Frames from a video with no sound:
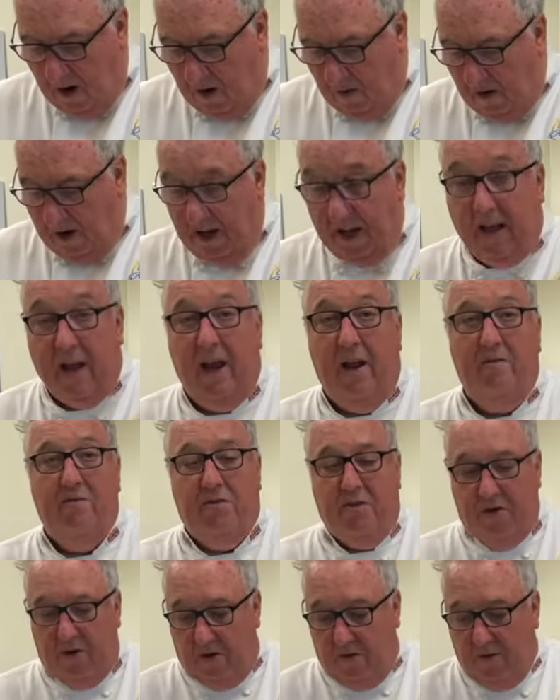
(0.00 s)
when it came
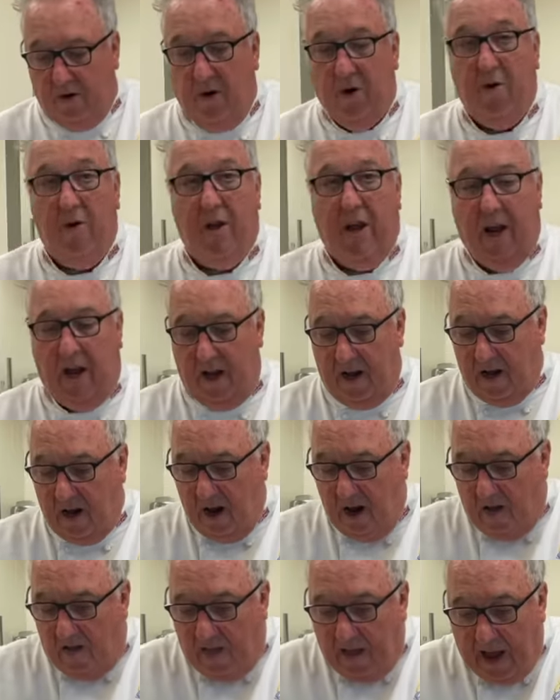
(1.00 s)
to cooking,
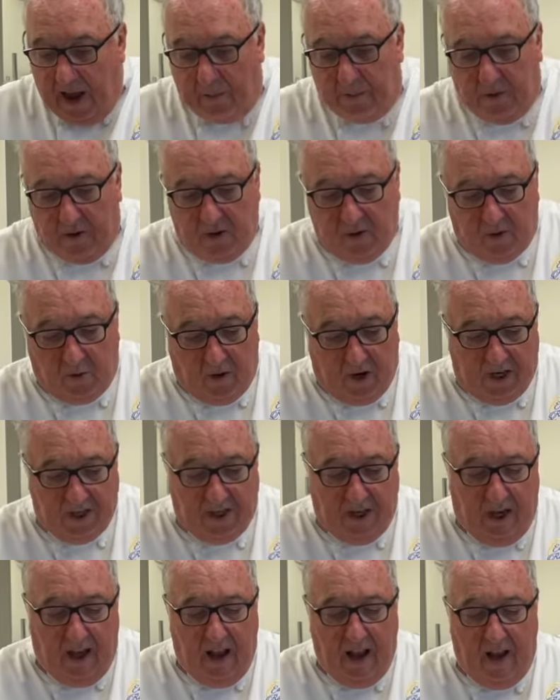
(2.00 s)
the apples were
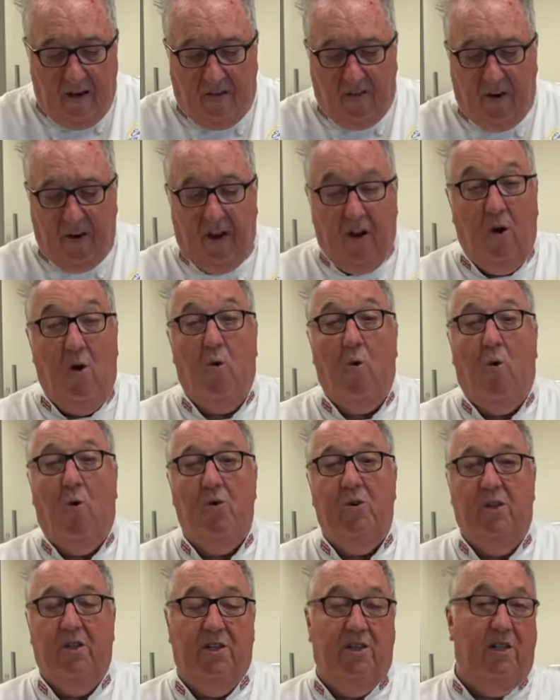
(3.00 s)
actually left in
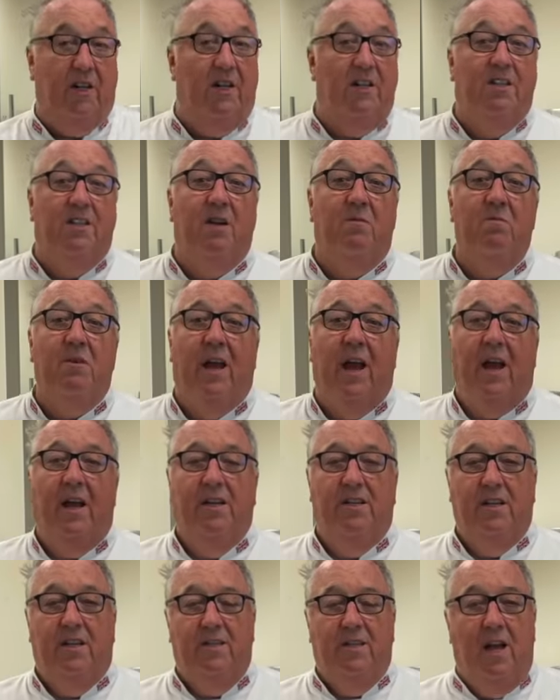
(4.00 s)
quarters and in some
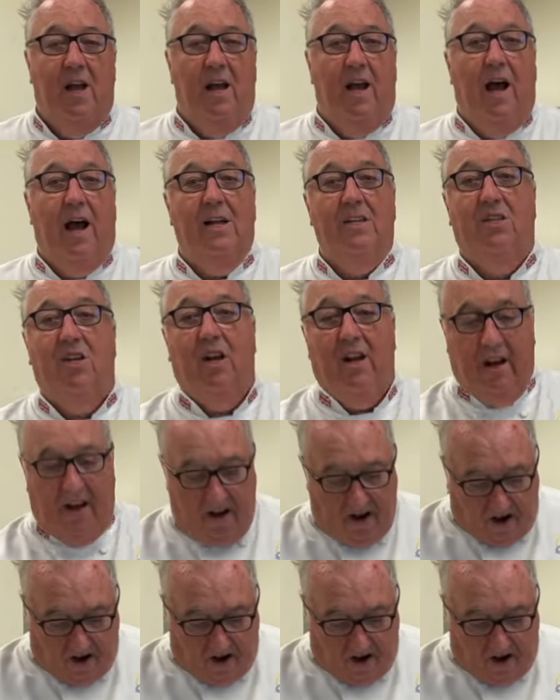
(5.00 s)
cases, actually in